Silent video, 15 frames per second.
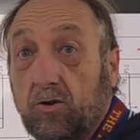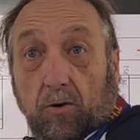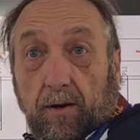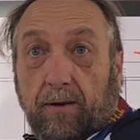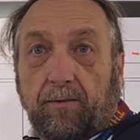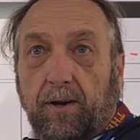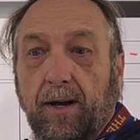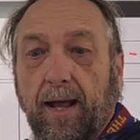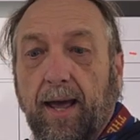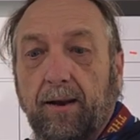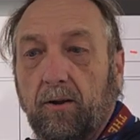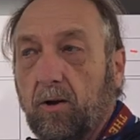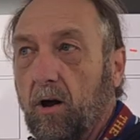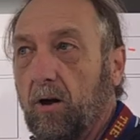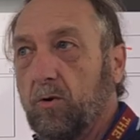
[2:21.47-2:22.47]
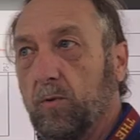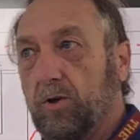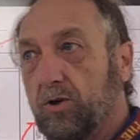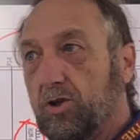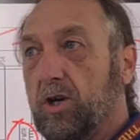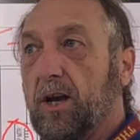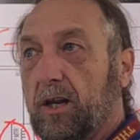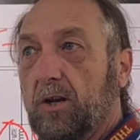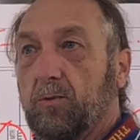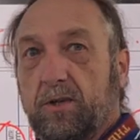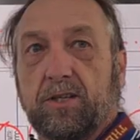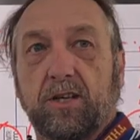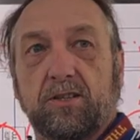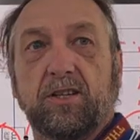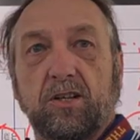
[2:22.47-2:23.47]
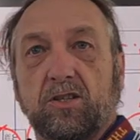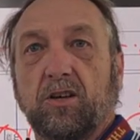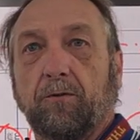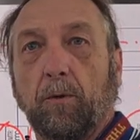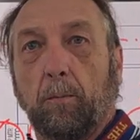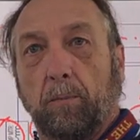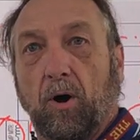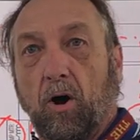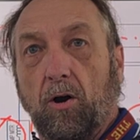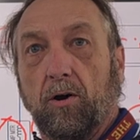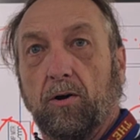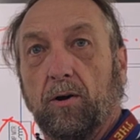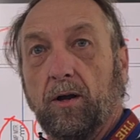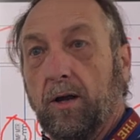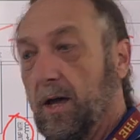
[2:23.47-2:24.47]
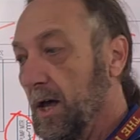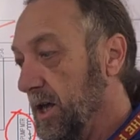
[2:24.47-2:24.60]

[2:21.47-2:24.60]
or even an analog, when you're checking the resistance of a part,